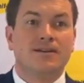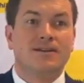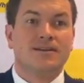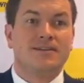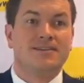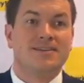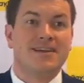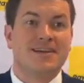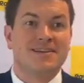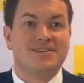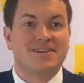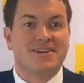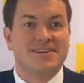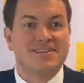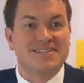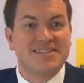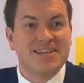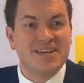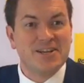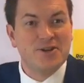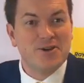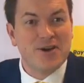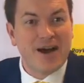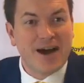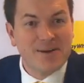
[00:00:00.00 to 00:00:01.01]
Jess, I
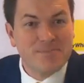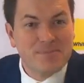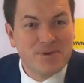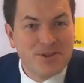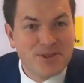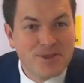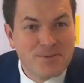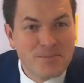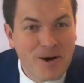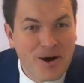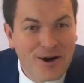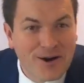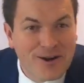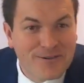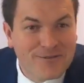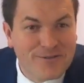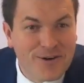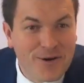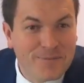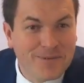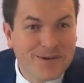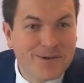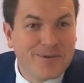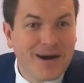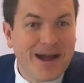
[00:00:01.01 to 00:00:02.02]
seen you unmute the
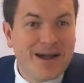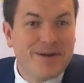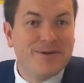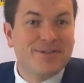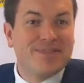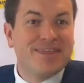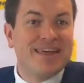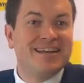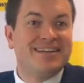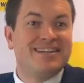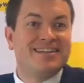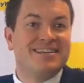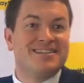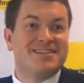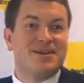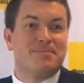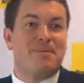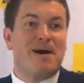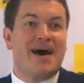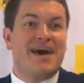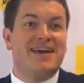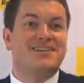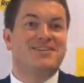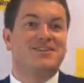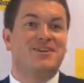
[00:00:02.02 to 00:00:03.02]
microphone. We wait with
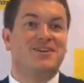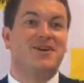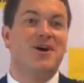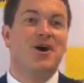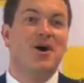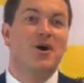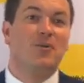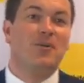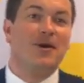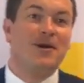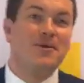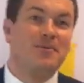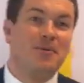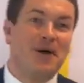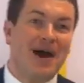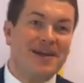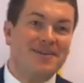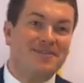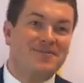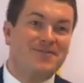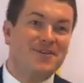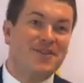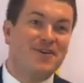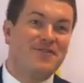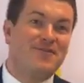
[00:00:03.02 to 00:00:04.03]
anticipation. We wait
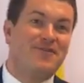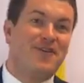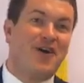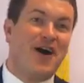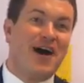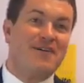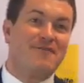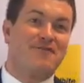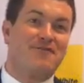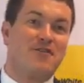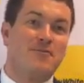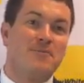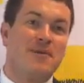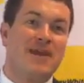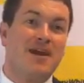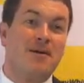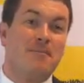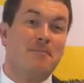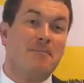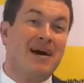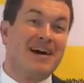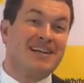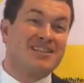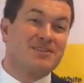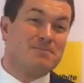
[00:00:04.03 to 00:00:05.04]
for the 5 from here.
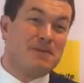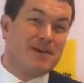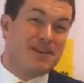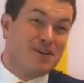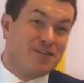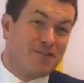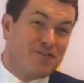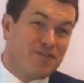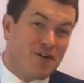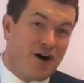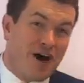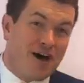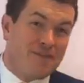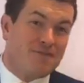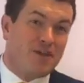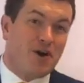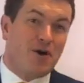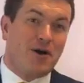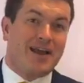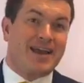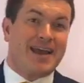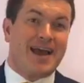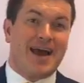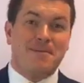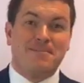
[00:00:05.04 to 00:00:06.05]
It must be the 5, though.
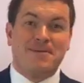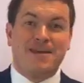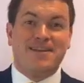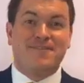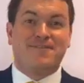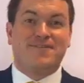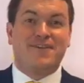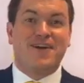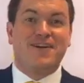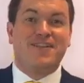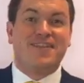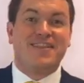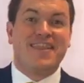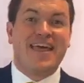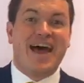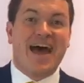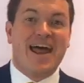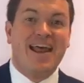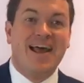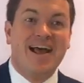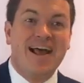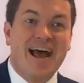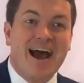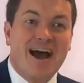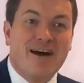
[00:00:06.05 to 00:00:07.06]
I can't be any further than
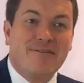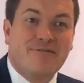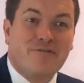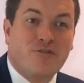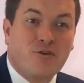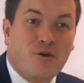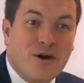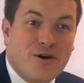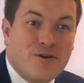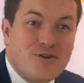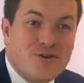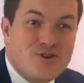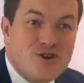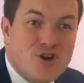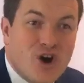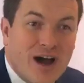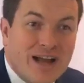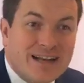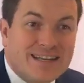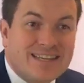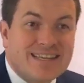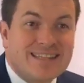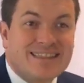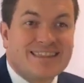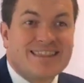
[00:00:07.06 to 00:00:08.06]
that. At
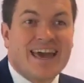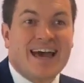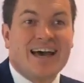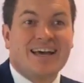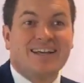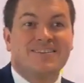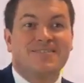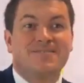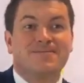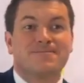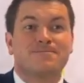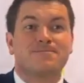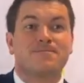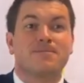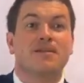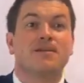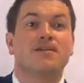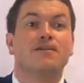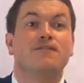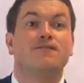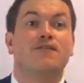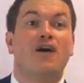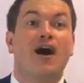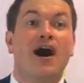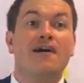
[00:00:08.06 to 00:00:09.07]
490,000.
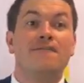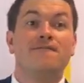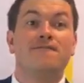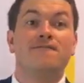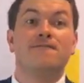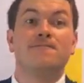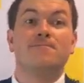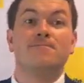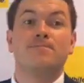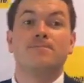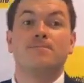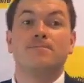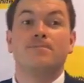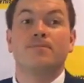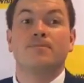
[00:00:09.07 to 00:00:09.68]
5?